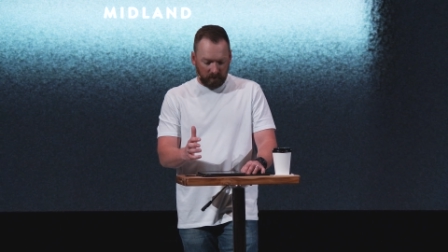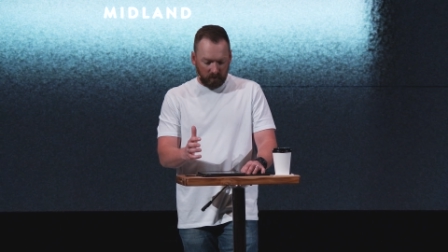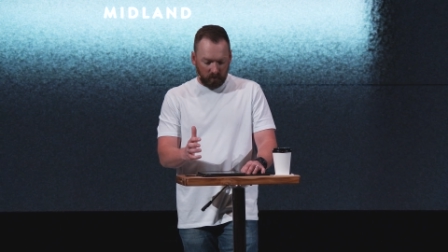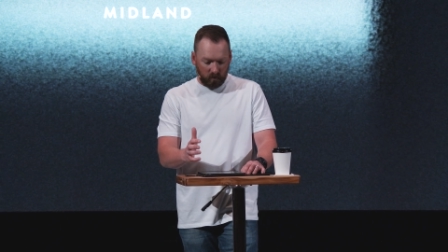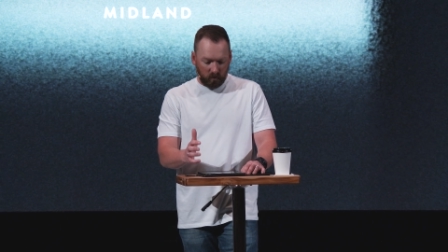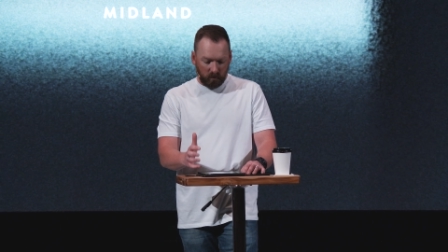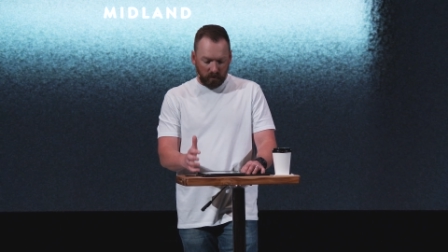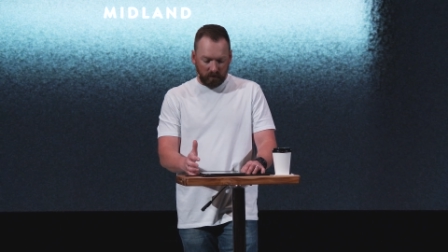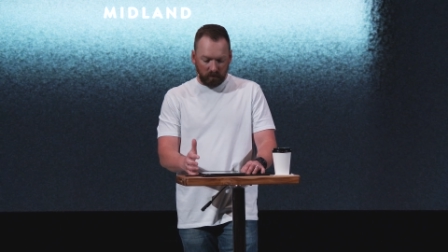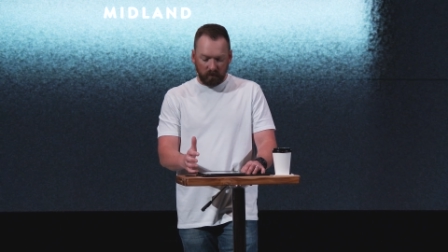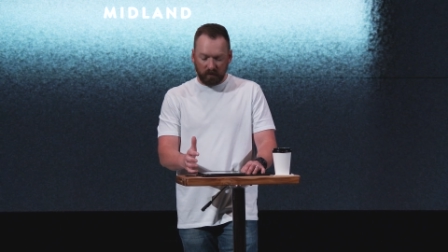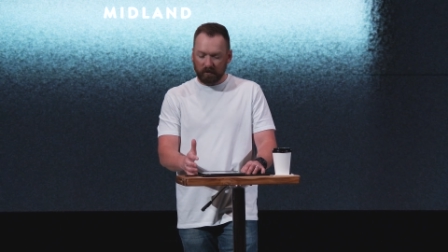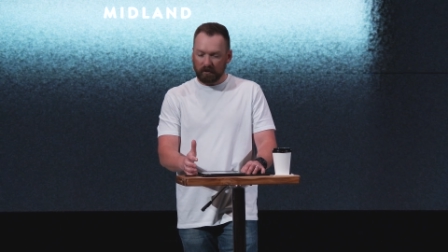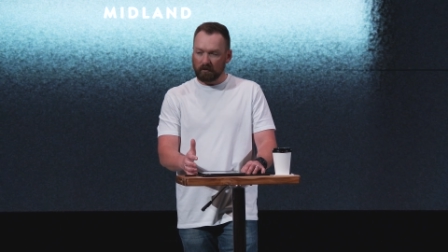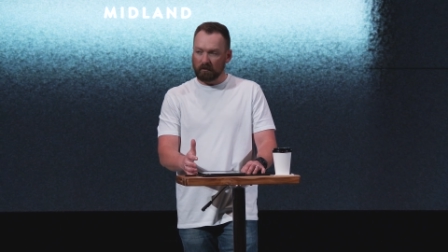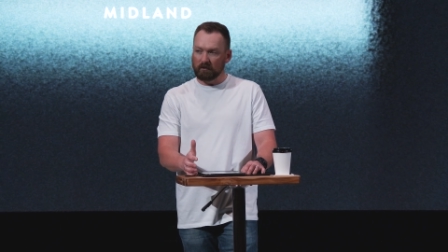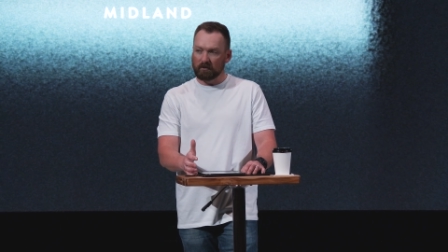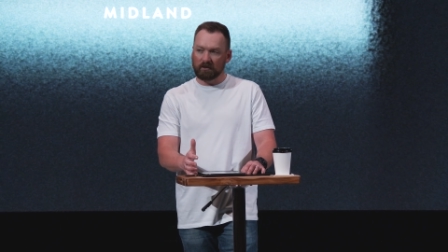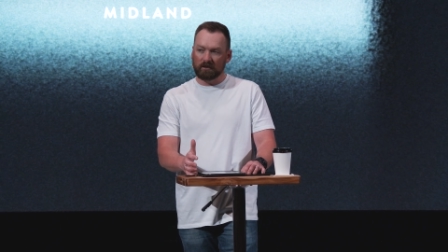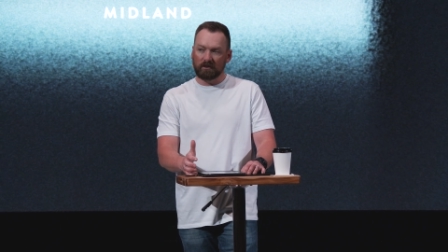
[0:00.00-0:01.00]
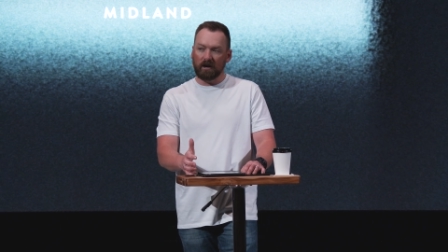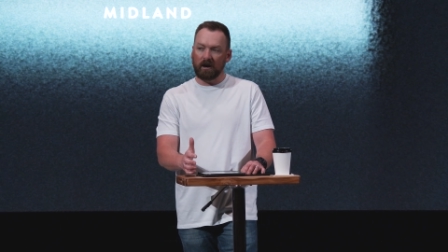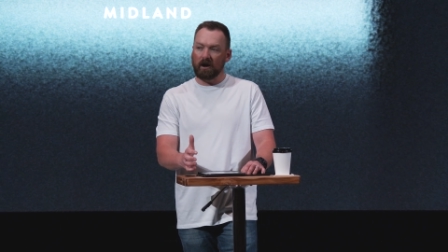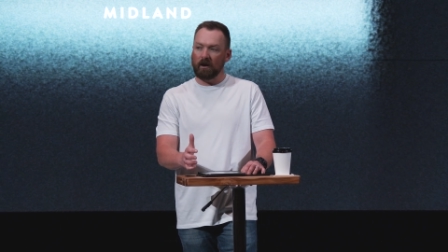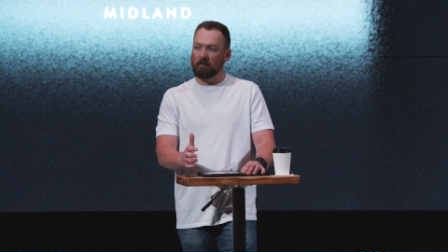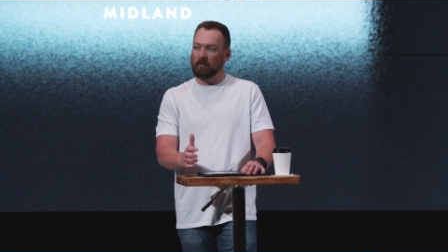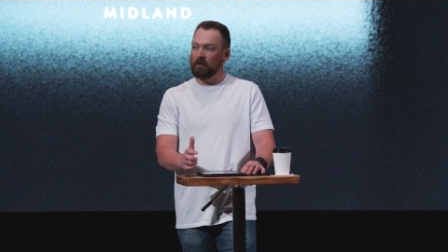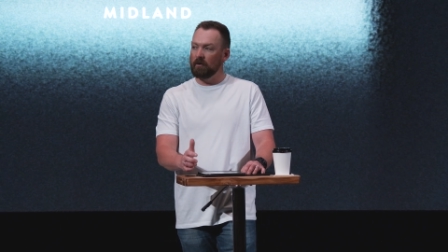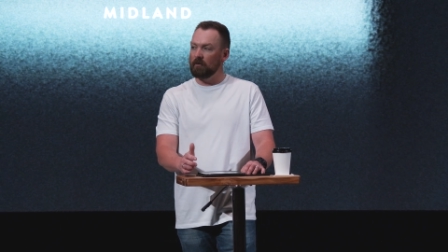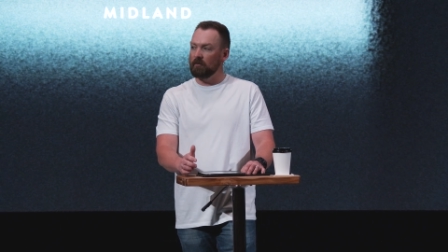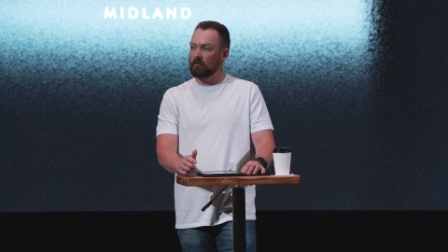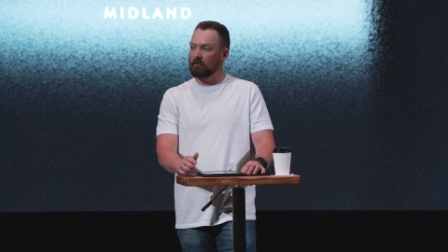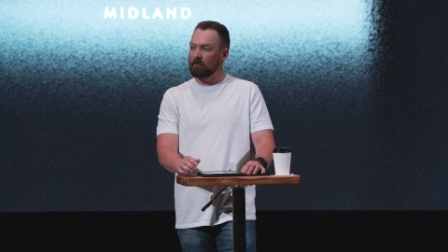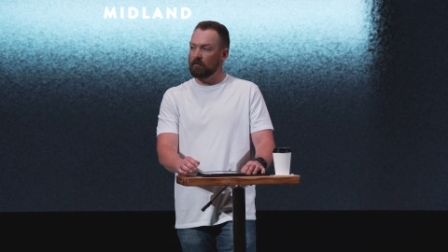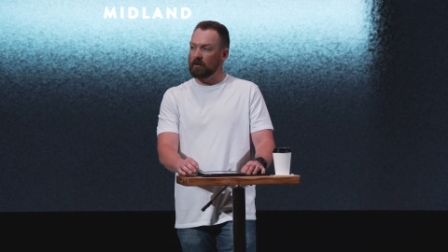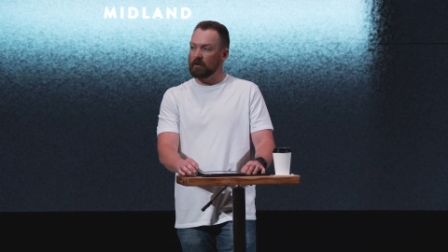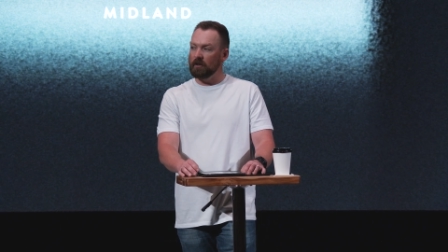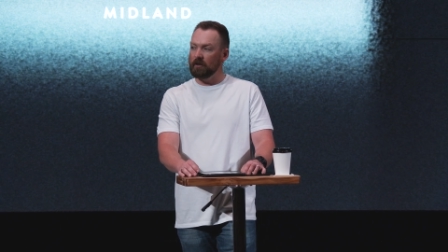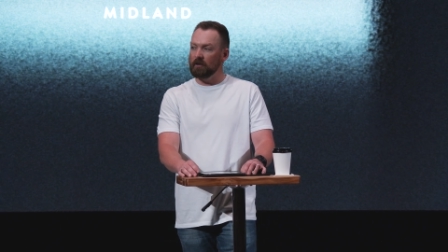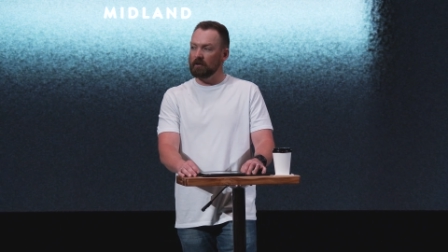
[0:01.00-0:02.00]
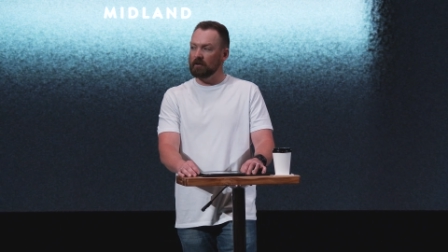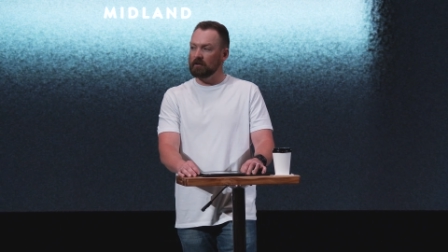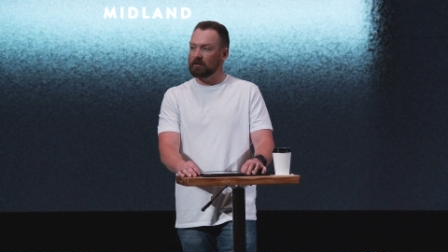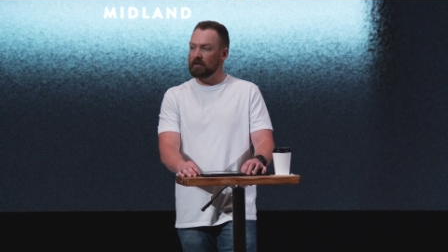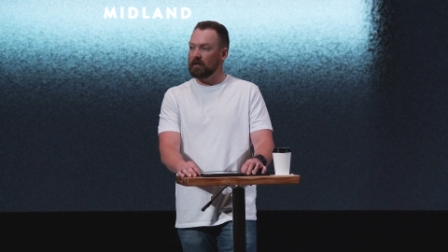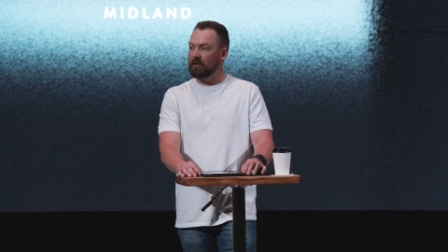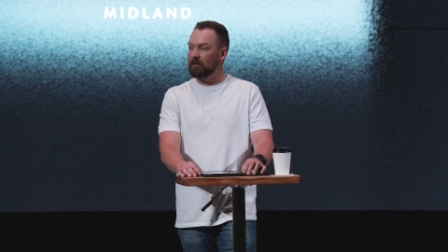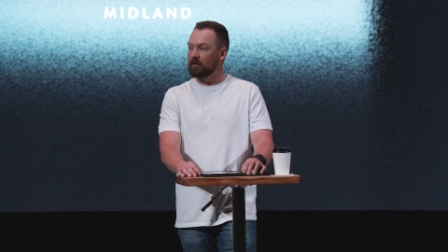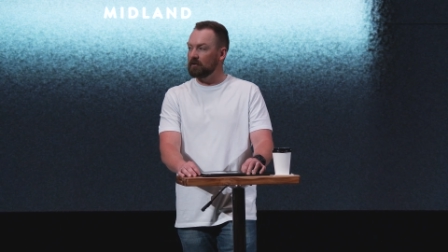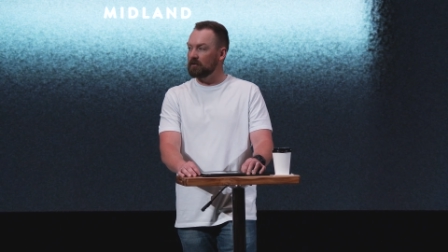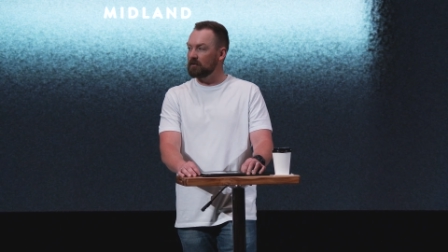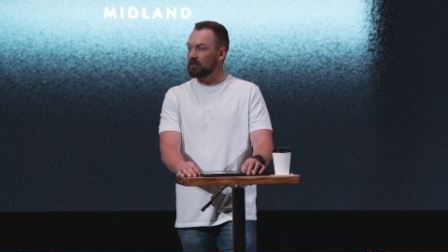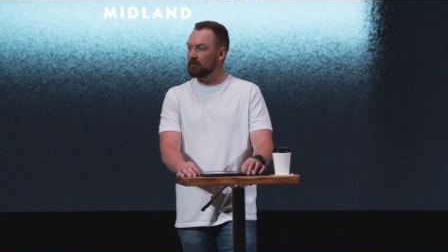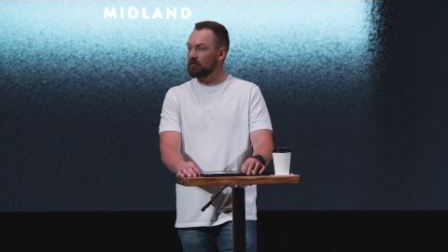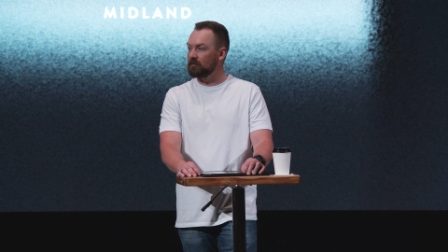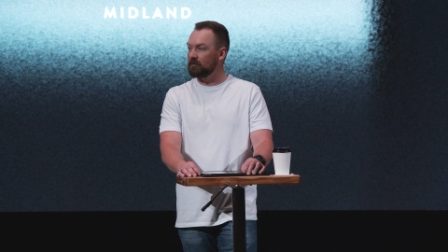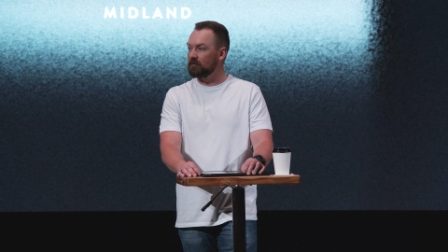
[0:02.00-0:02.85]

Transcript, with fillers: when would you stop bringing containers?